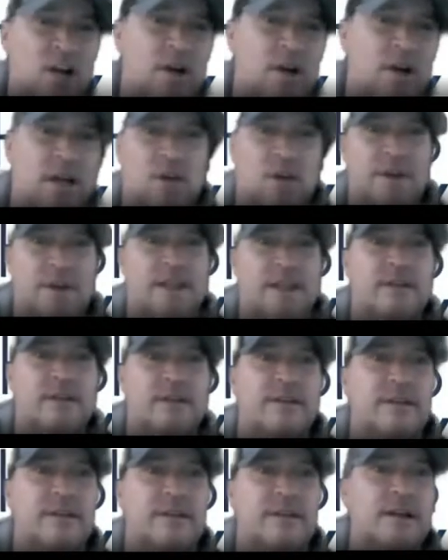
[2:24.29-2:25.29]
L in it.
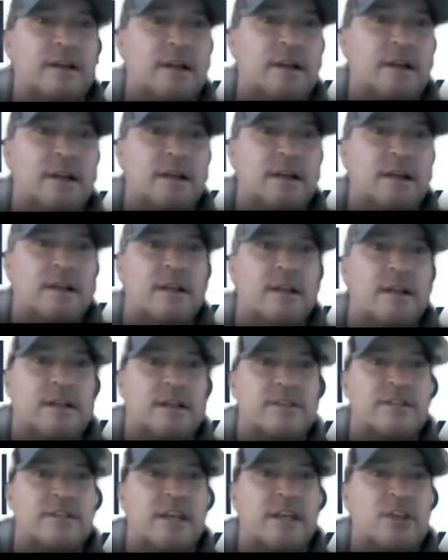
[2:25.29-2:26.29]

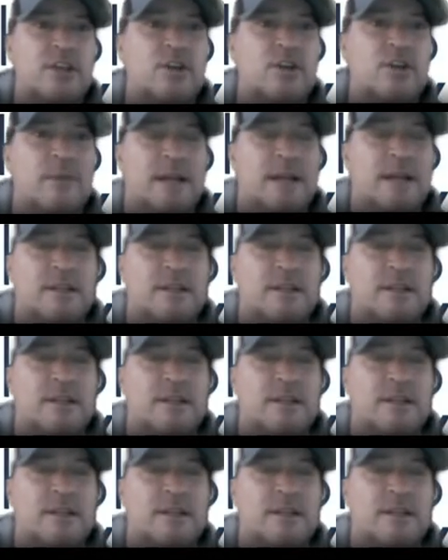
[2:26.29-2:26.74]
Let's say you go back to